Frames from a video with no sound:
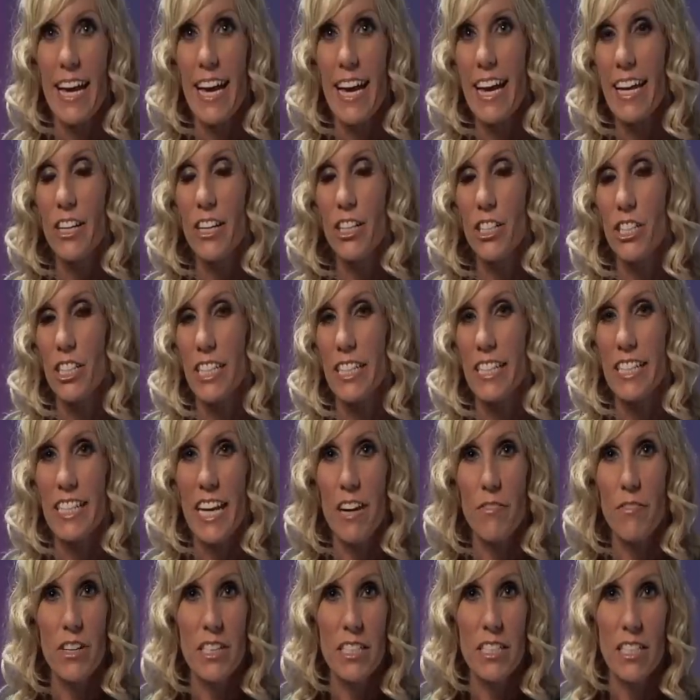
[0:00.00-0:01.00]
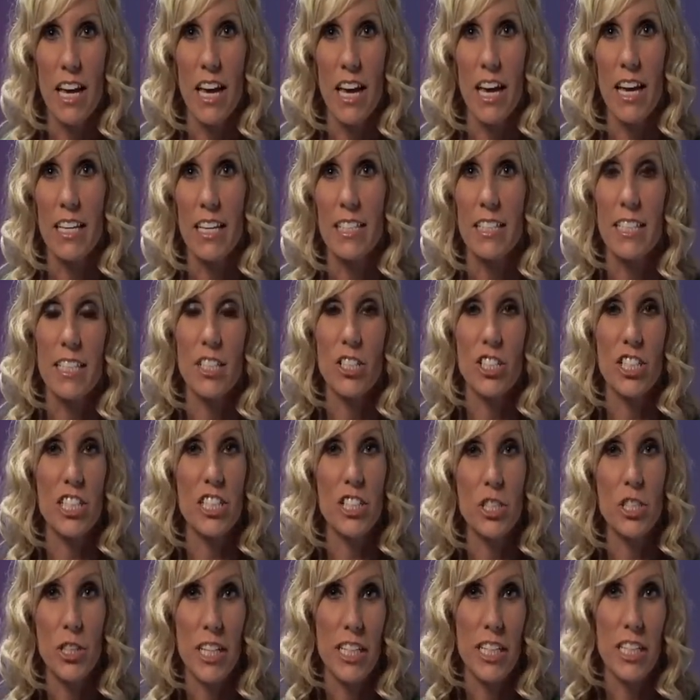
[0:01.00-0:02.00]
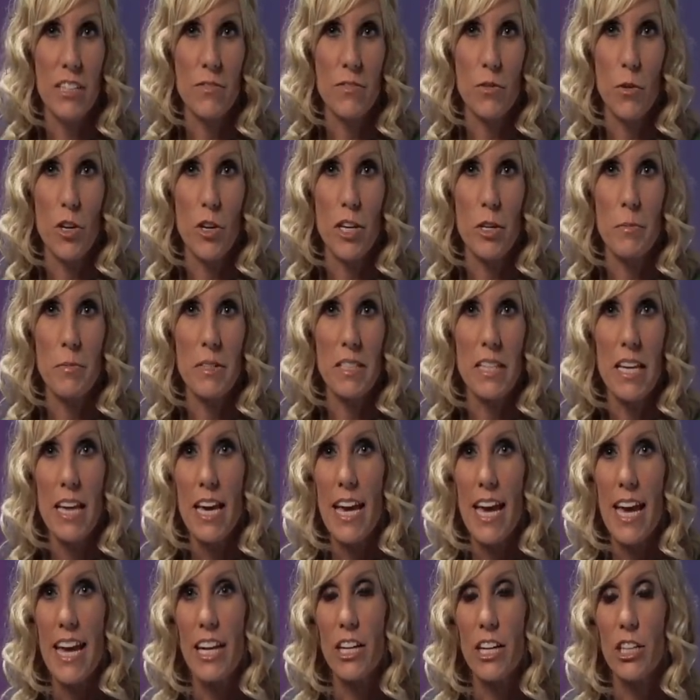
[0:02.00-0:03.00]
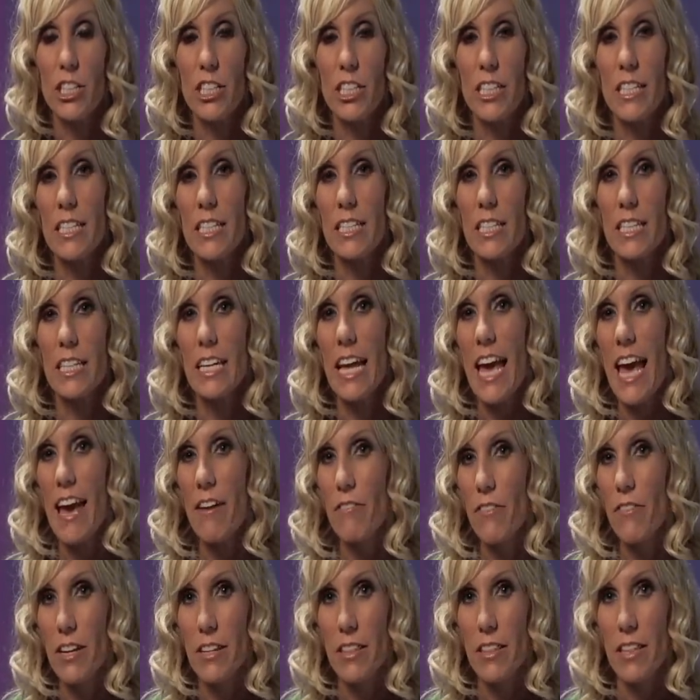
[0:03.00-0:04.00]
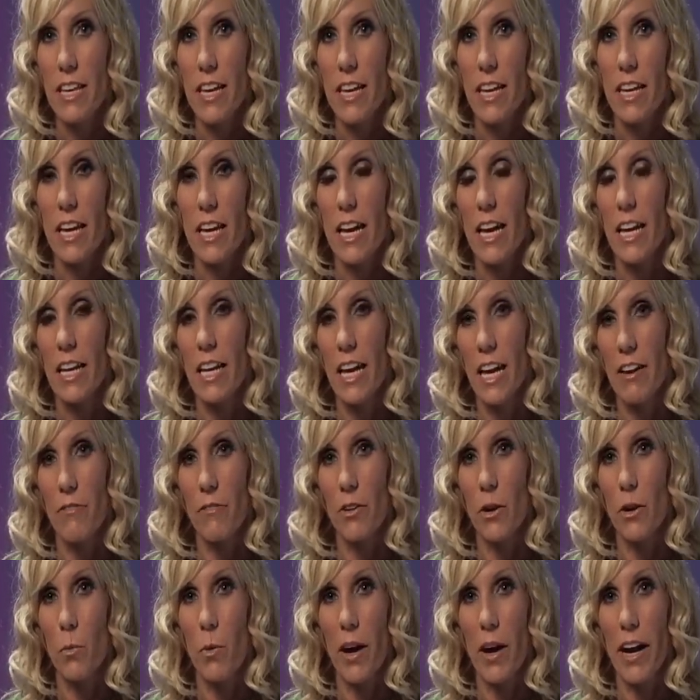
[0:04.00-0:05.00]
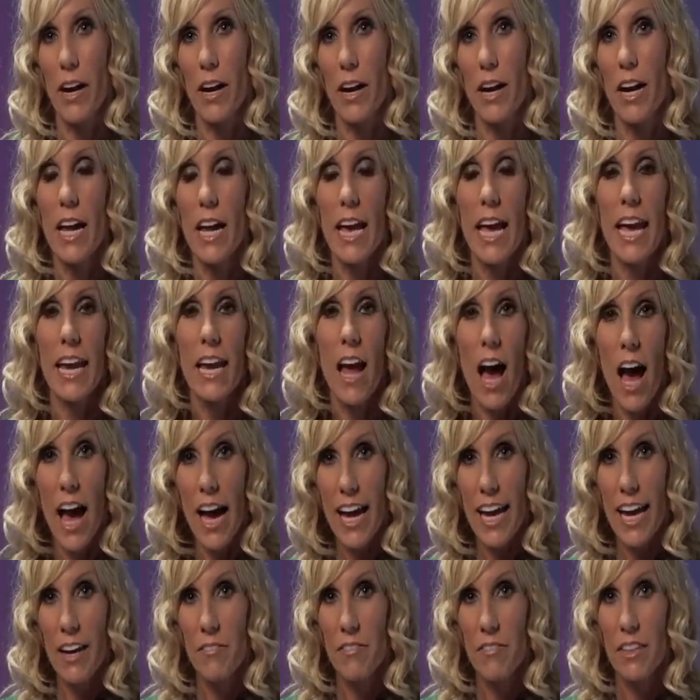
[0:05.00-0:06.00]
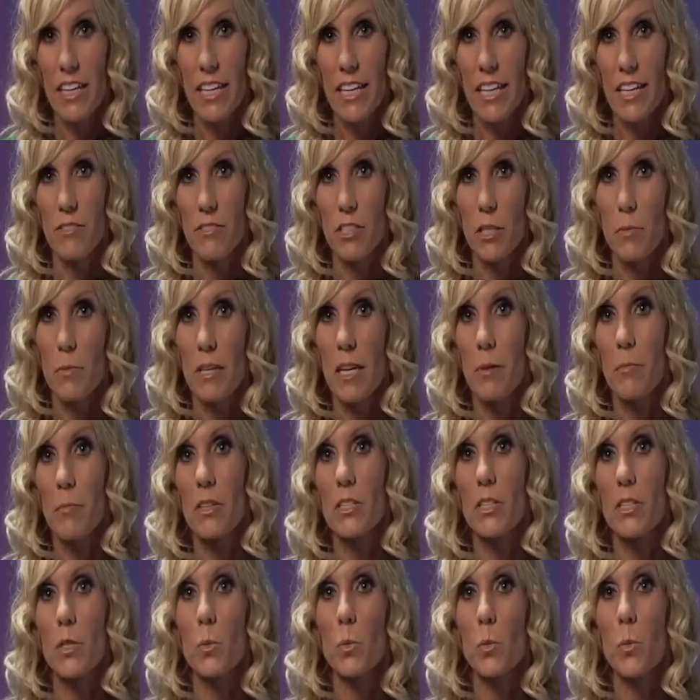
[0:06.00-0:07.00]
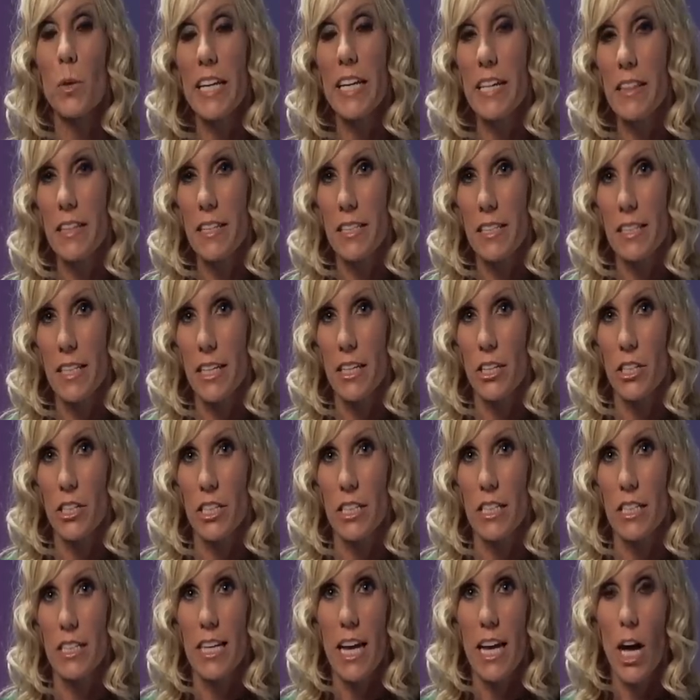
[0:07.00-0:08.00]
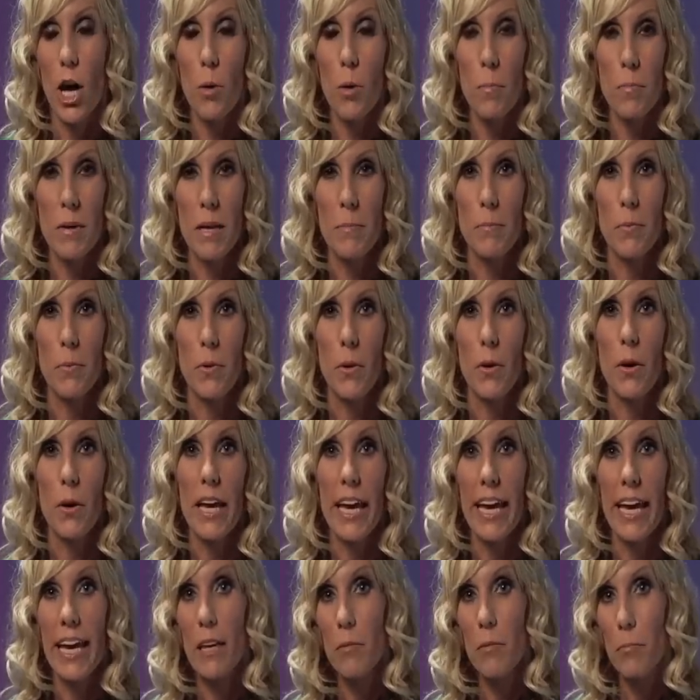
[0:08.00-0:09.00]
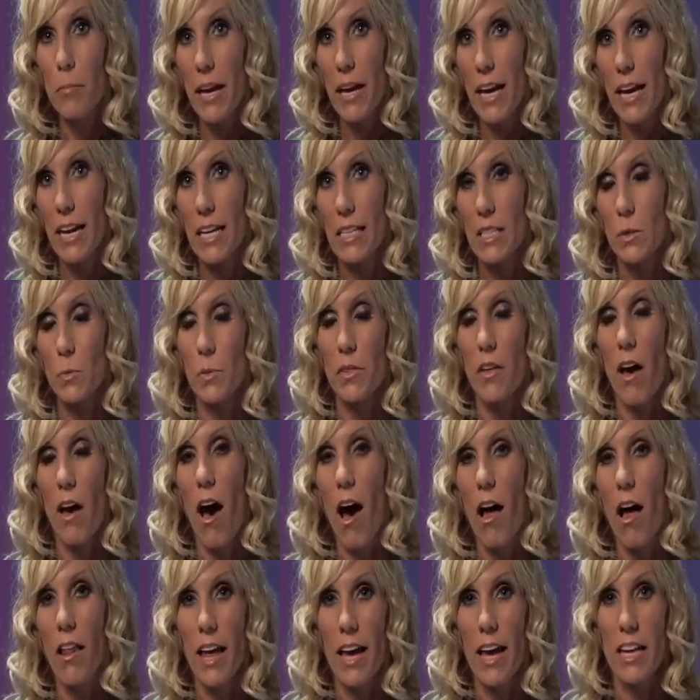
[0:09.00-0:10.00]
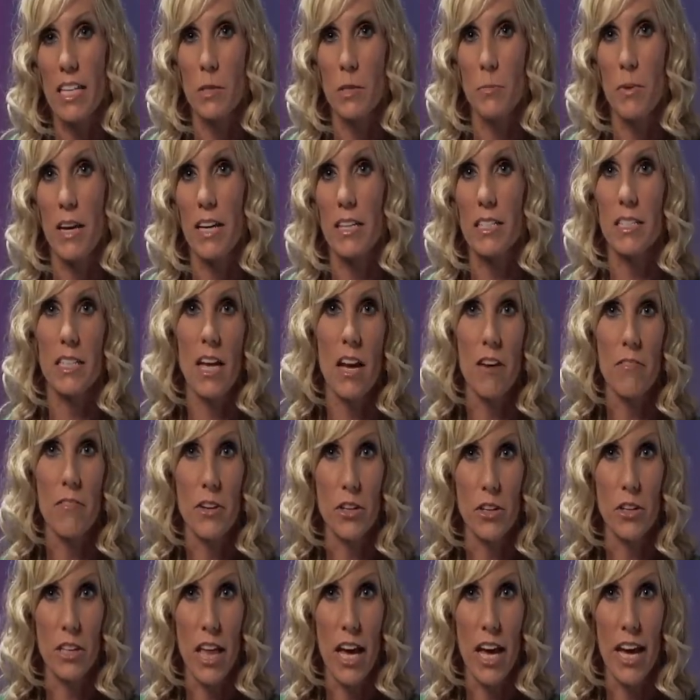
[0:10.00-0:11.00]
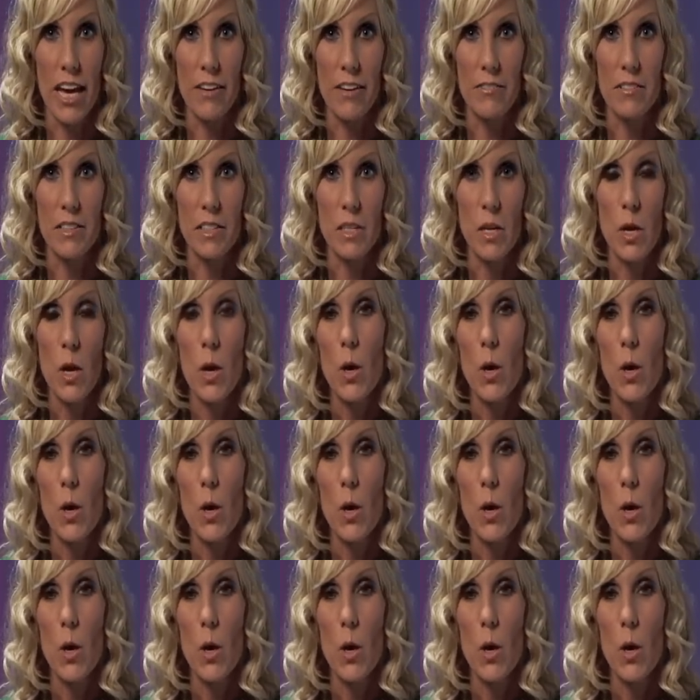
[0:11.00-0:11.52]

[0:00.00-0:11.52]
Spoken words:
Energy never dies, it just transforms. Energy is in everything and everywhere. And I have the gift to be able to read this energy to help people and pets with all aspects of their lives.